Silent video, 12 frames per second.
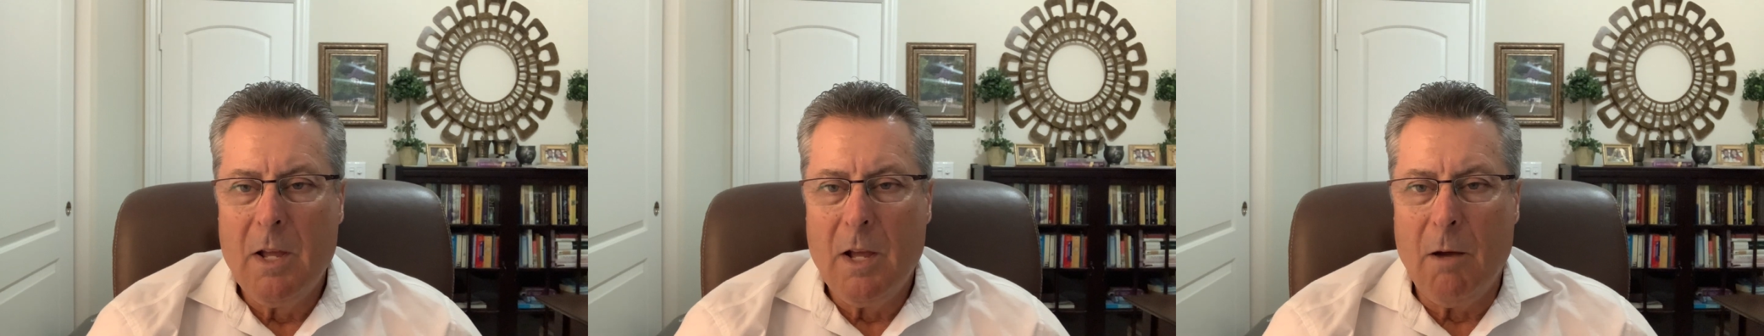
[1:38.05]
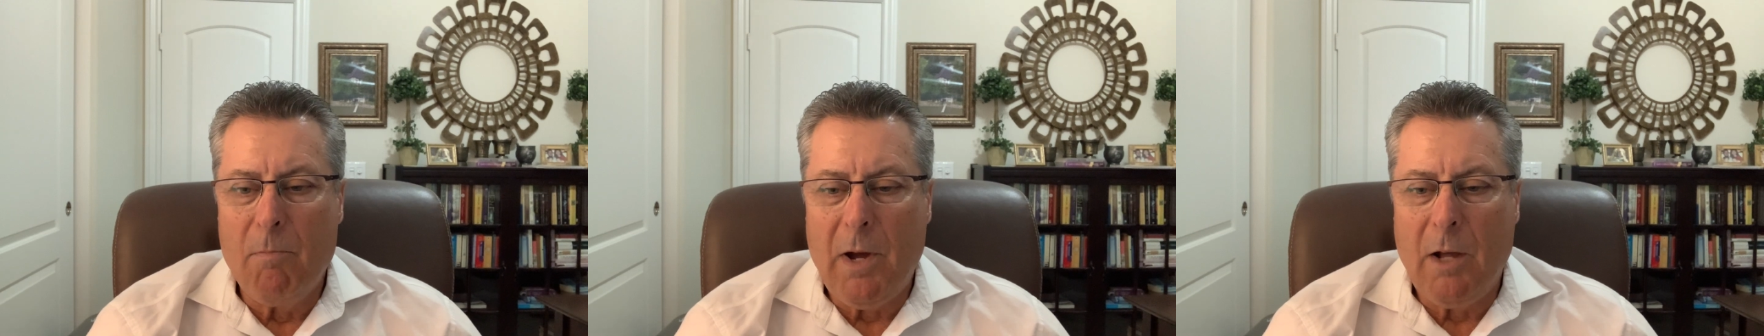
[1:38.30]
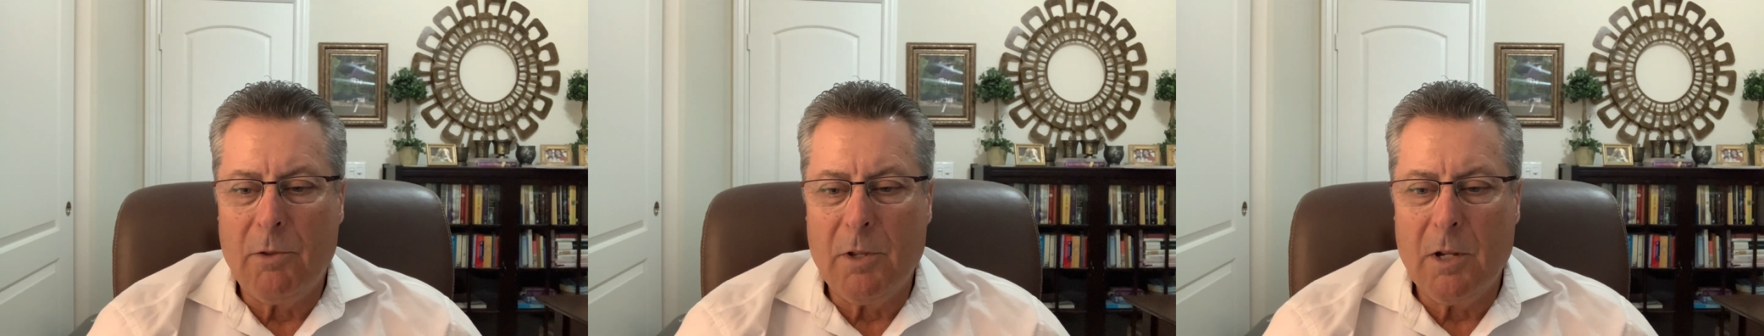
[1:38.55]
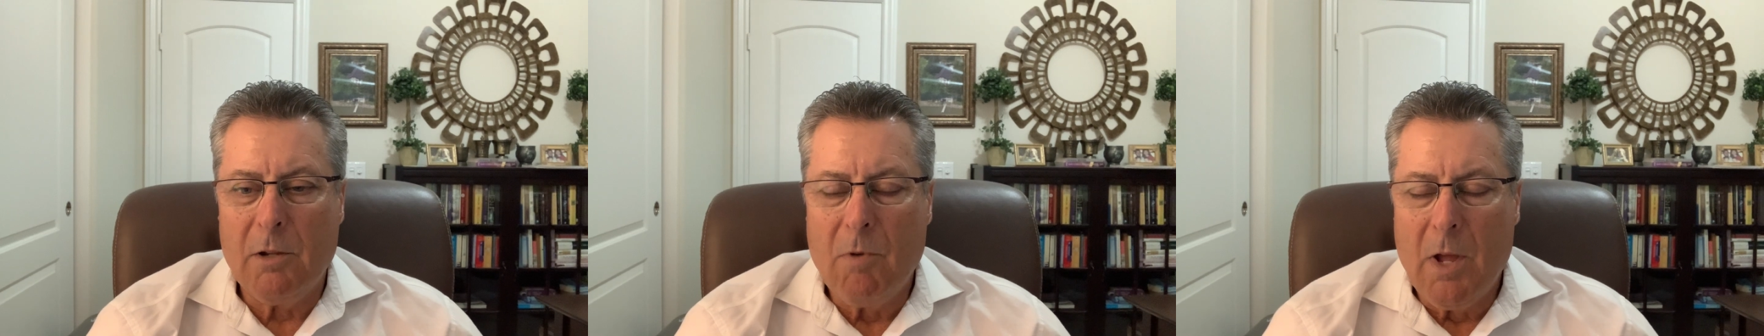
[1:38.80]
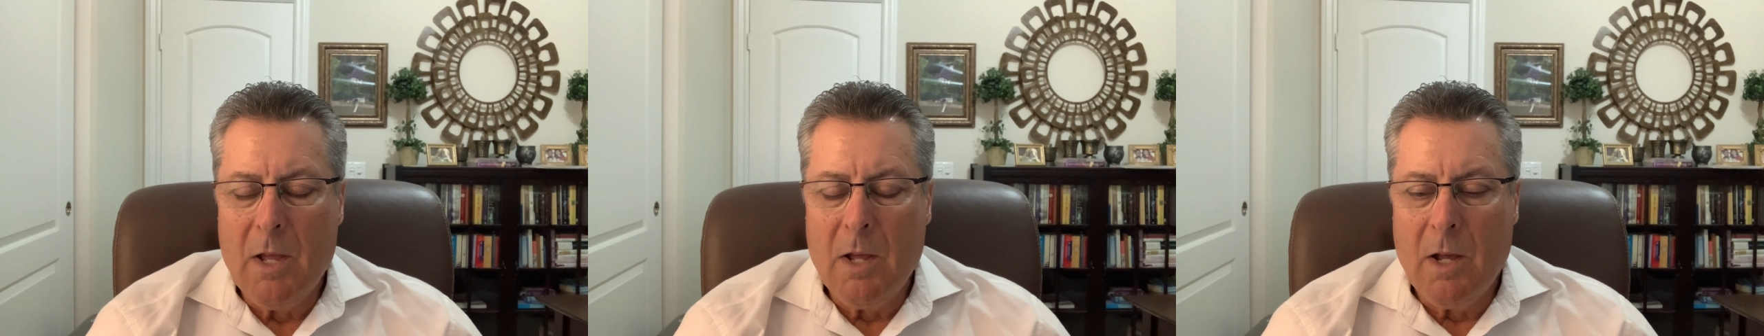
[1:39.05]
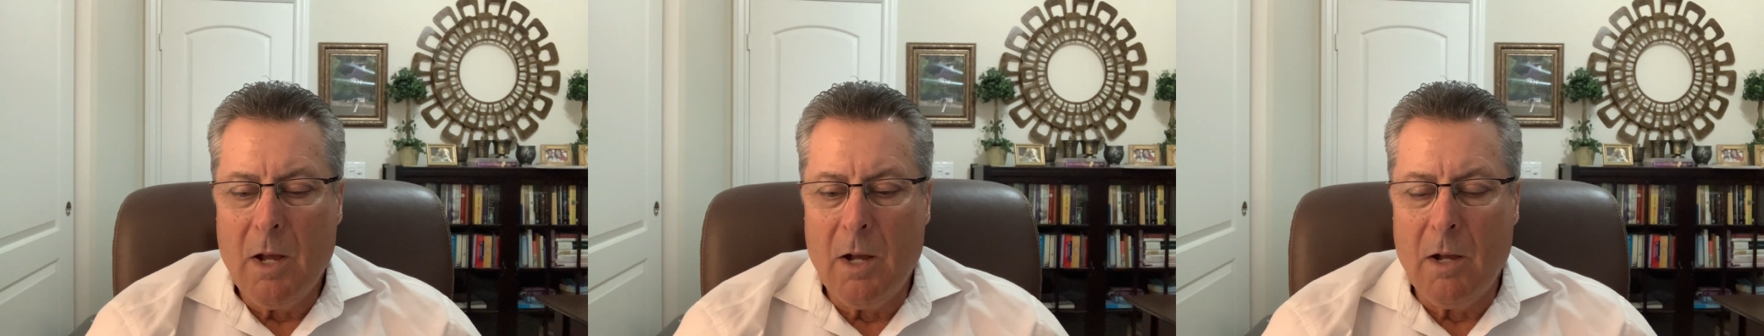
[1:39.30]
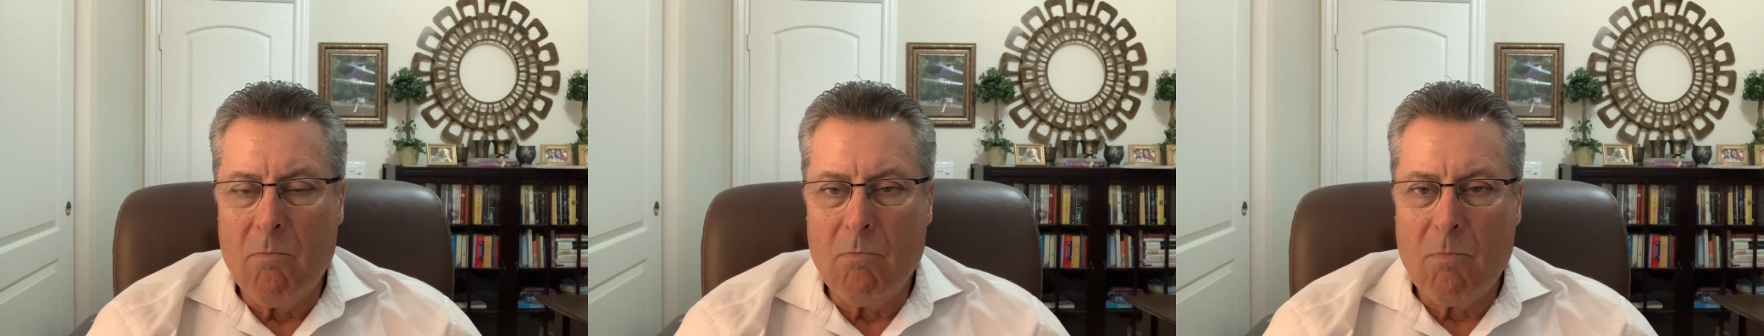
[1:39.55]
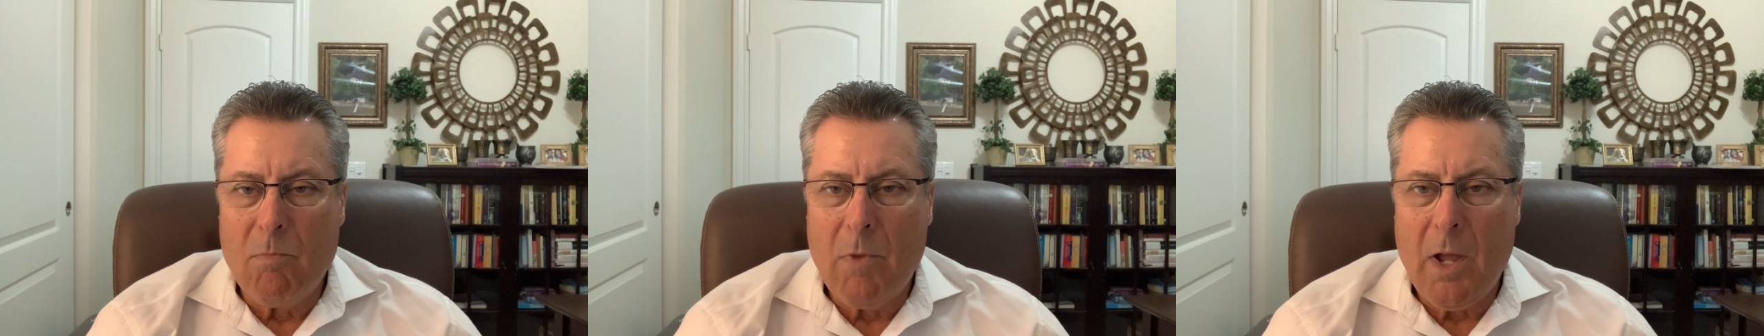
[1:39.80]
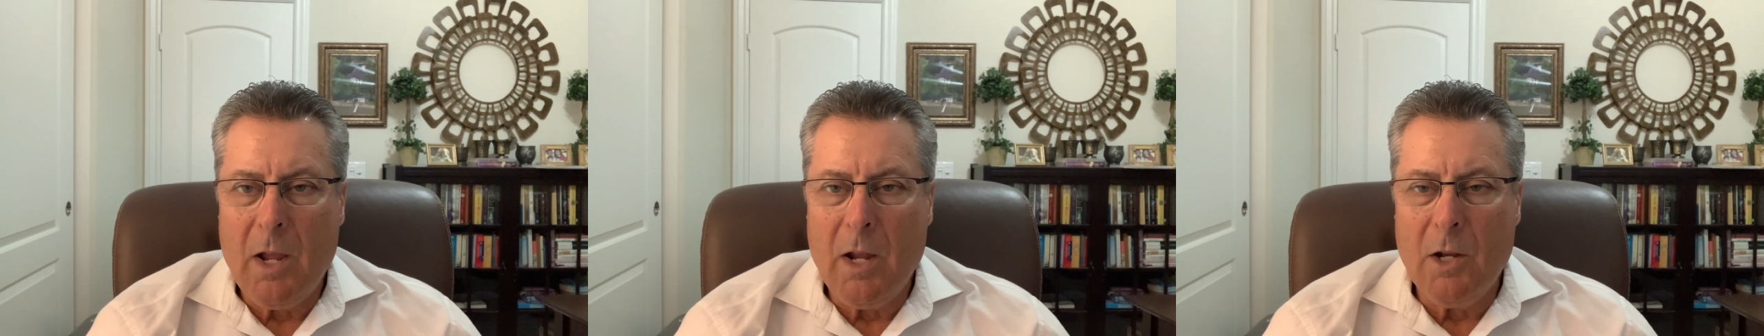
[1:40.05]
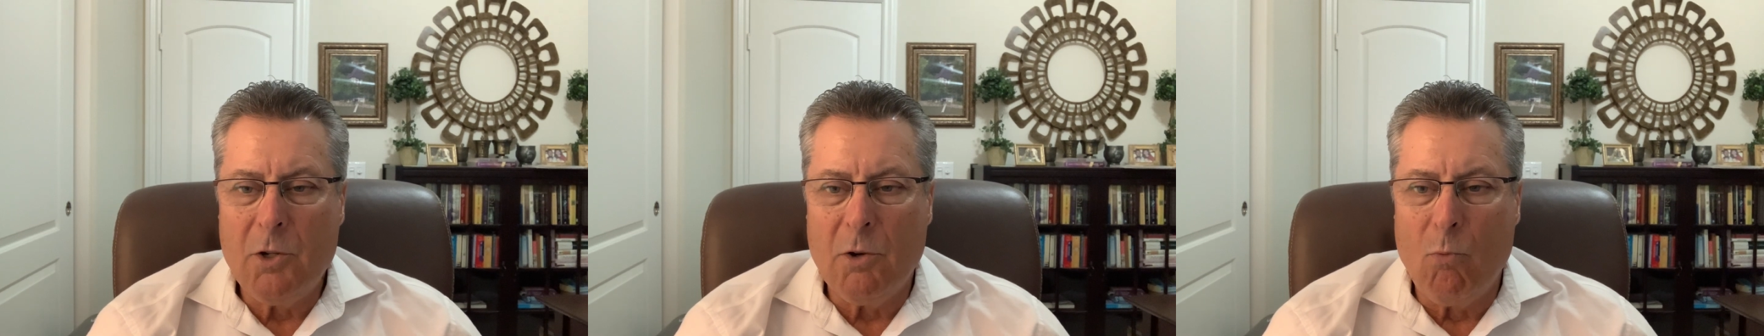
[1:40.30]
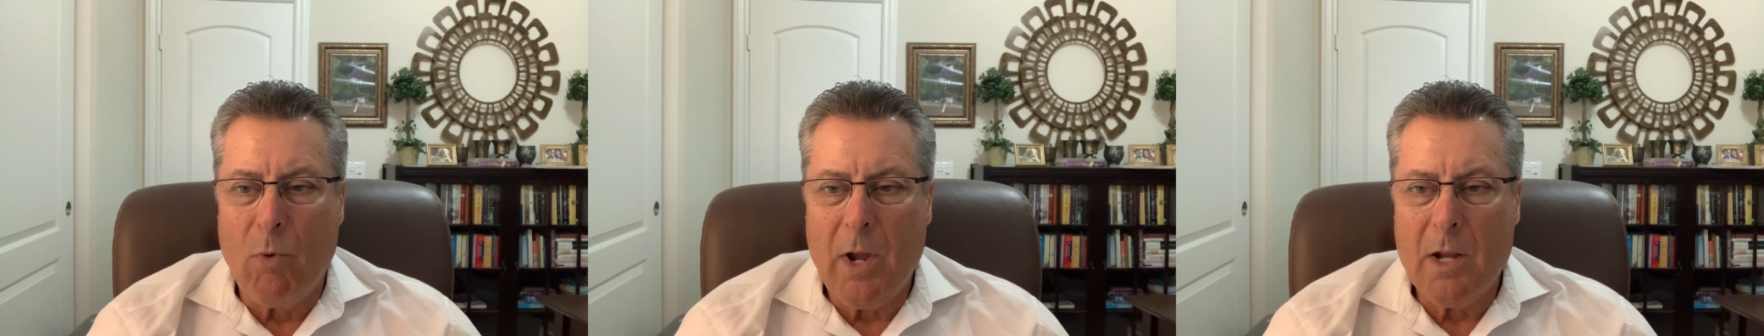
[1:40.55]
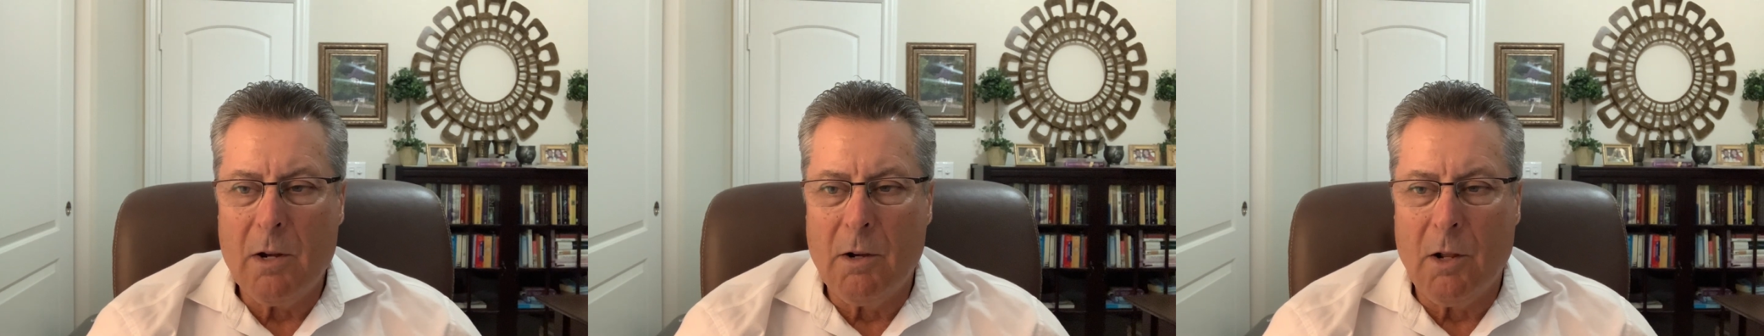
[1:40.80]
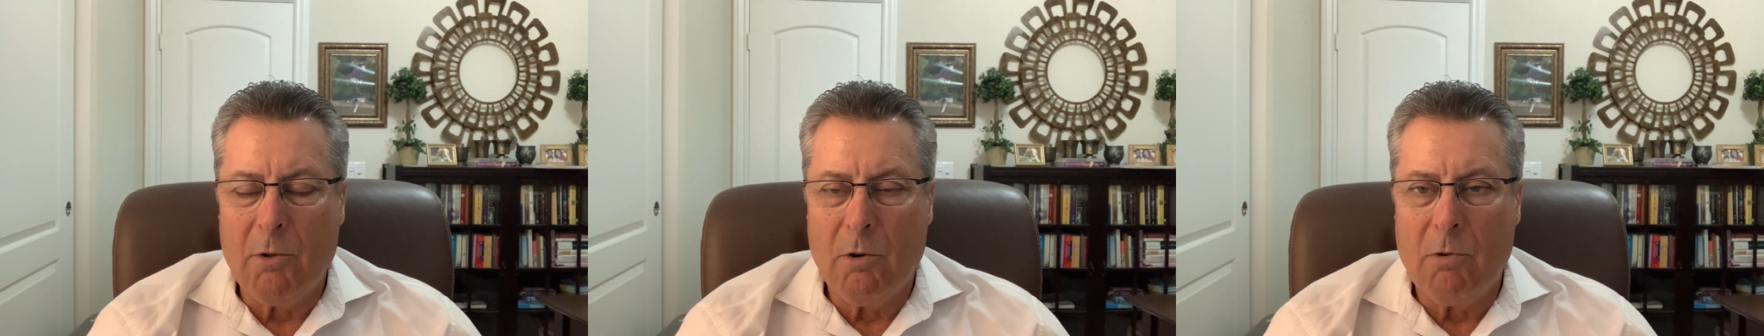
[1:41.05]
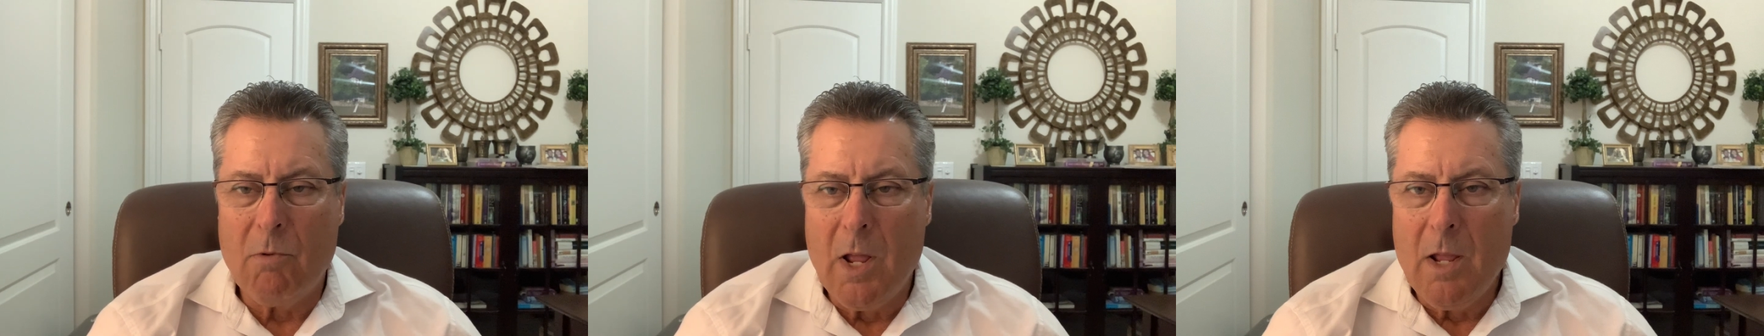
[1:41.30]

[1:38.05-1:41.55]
about the um, age and weight and other